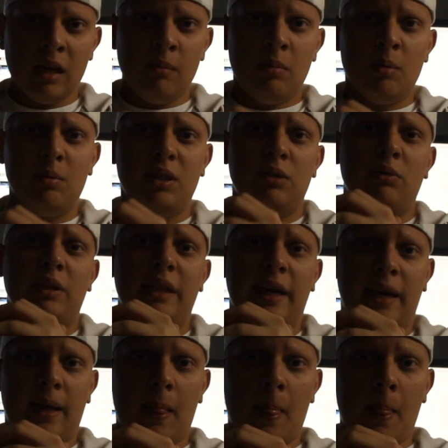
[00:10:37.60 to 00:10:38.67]
I'm going to be doing
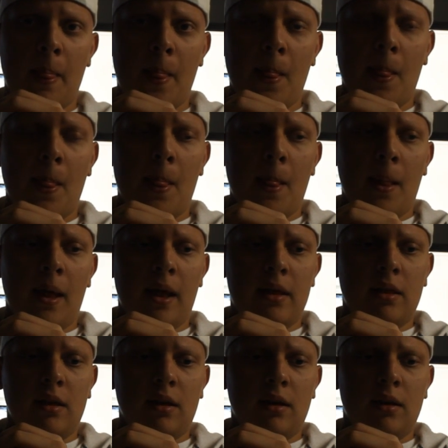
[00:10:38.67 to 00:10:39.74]
that.
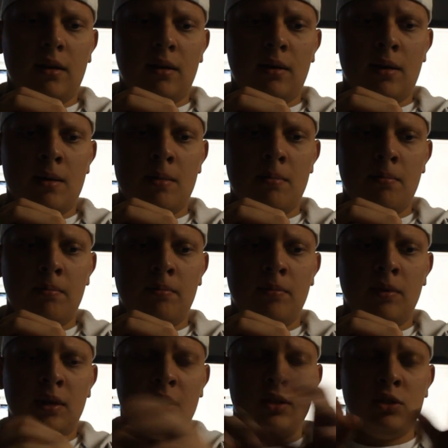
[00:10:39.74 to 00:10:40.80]
And then um,
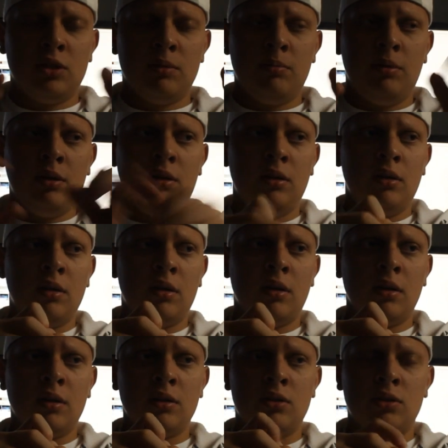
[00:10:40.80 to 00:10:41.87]
that should be
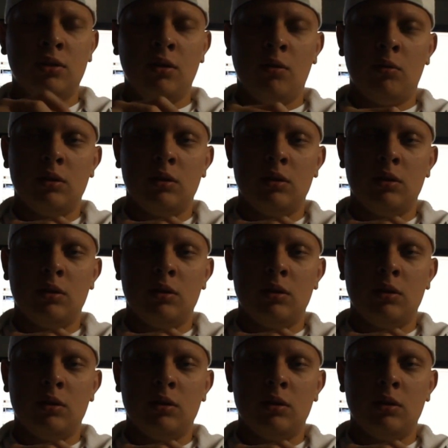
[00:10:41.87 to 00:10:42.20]
uh, good to go.